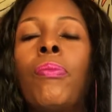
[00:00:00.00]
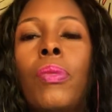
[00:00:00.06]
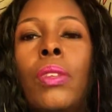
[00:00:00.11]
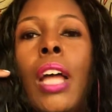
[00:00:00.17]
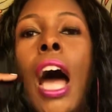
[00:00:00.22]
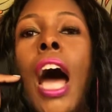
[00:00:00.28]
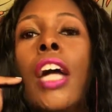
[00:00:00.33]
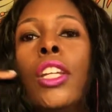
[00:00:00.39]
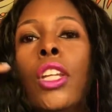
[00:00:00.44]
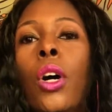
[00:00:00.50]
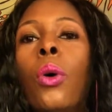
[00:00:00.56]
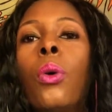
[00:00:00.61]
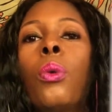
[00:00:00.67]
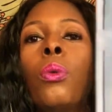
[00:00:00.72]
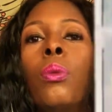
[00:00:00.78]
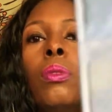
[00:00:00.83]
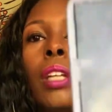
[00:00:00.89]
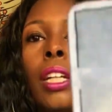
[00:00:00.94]
I
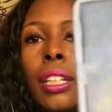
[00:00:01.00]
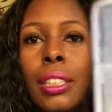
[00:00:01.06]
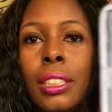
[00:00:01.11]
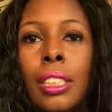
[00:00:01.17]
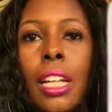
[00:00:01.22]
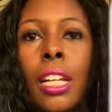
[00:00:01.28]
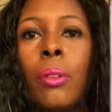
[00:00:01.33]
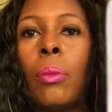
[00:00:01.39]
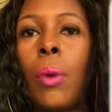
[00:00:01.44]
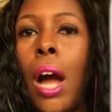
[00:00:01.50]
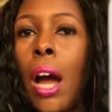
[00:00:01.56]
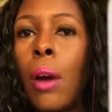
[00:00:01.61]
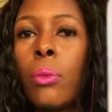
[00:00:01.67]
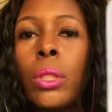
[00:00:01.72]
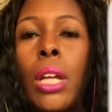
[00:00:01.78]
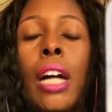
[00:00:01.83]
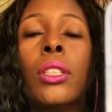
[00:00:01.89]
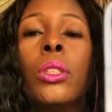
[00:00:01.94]
know, like I said,
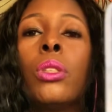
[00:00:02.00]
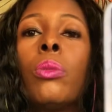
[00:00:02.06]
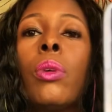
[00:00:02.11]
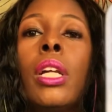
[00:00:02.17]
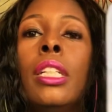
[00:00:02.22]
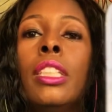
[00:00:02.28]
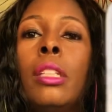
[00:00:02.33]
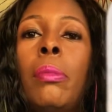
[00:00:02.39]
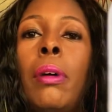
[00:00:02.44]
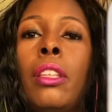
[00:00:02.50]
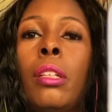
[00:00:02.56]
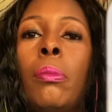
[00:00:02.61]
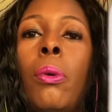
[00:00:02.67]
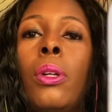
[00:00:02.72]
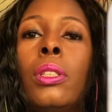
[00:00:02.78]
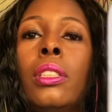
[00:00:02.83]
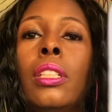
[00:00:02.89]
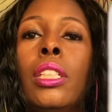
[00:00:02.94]
I do read it's about the
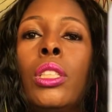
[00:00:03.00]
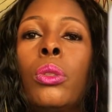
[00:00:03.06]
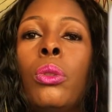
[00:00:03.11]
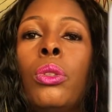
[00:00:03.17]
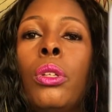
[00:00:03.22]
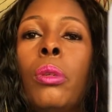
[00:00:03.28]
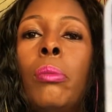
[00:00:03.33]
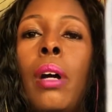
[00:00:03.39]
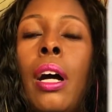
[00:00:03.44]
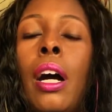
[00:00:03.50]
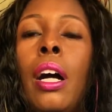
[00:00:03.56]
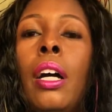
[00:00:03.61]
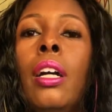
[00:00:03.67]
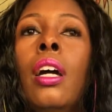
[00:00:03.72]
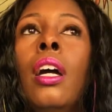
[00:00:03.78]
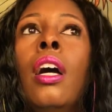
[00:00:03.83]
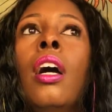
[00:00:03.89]
person that's on your mind.